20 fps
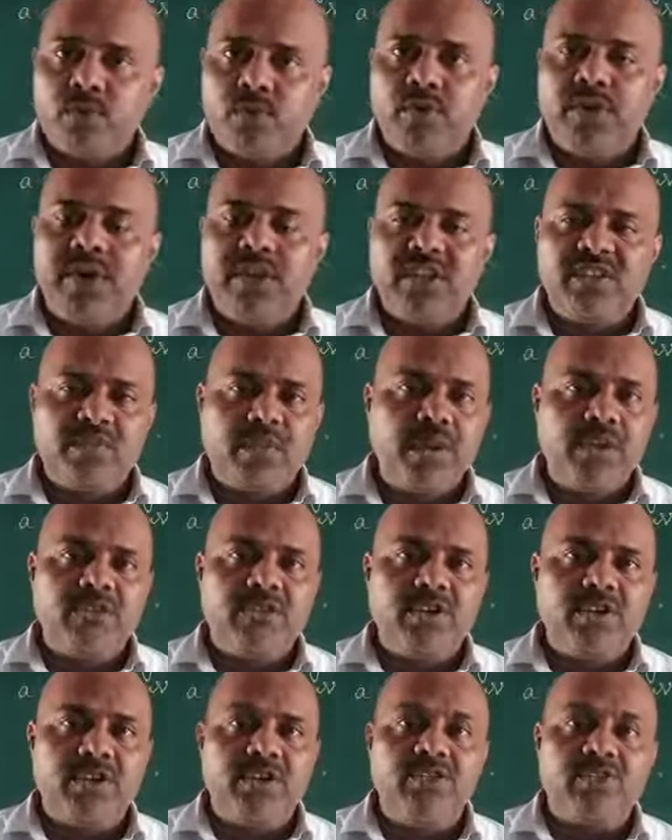When it is
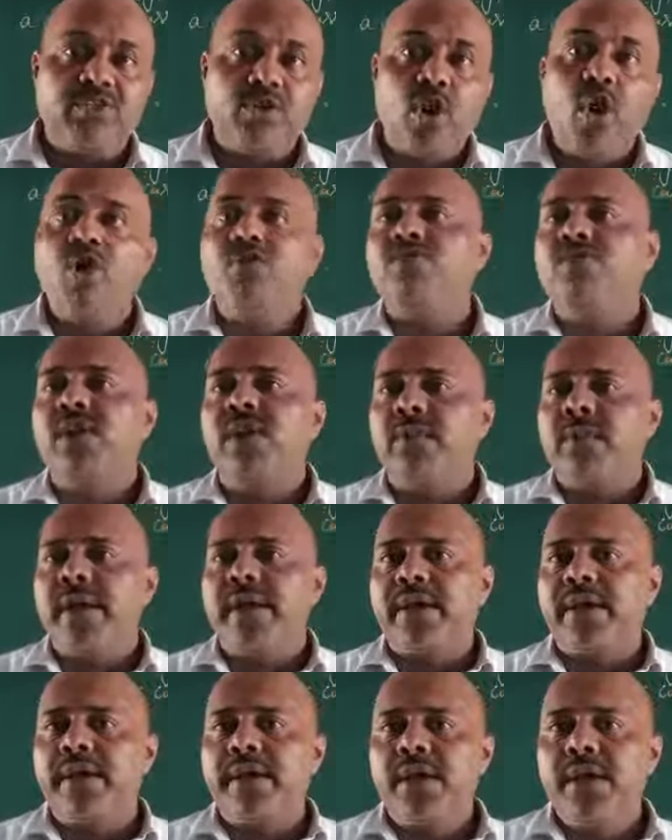placed in a strong field
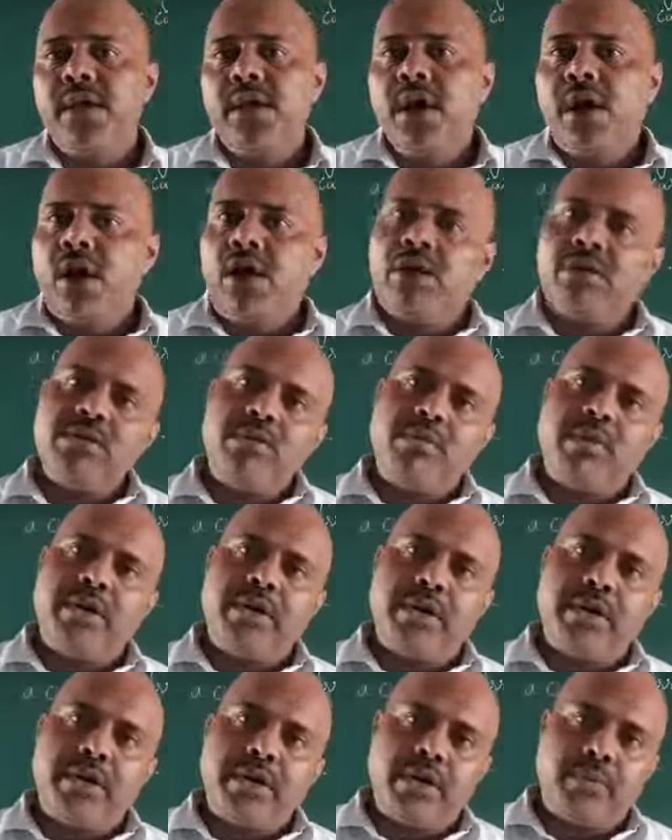magnet or the
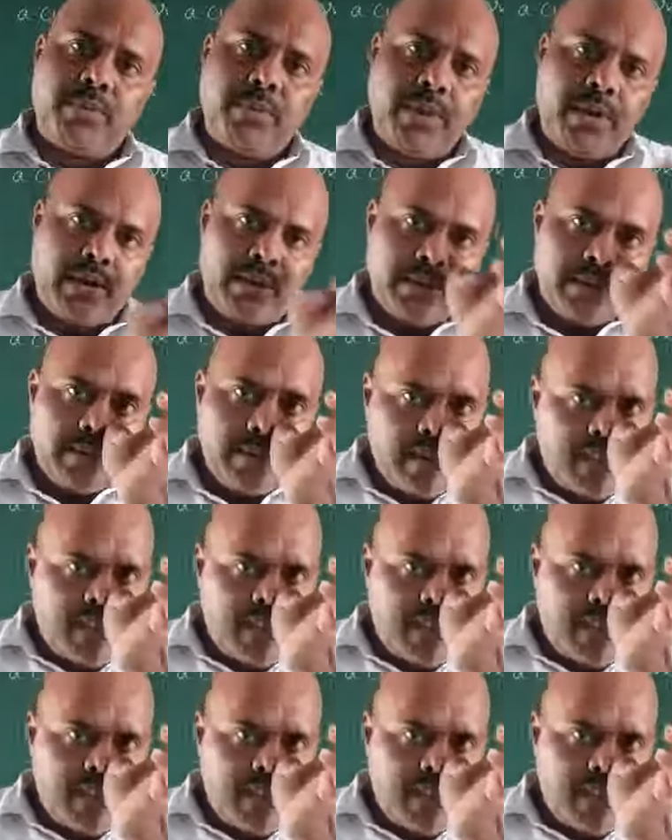magnetic field.